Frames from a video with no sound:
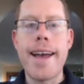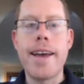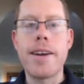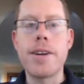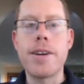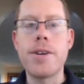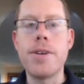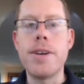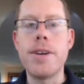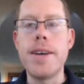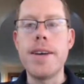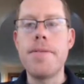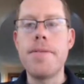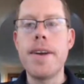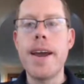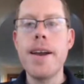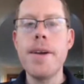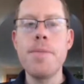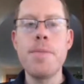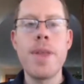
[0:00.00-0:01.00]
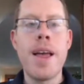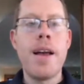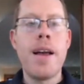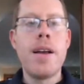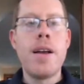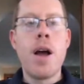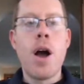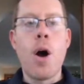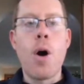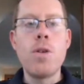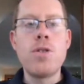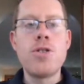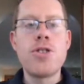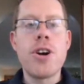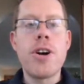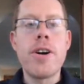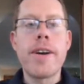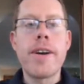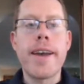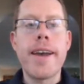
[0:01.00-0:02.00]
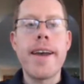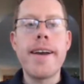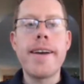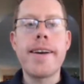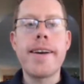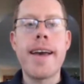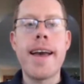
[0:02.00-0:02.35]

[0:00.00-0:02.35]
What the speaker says: and good evening. Ho-Chunk Inc.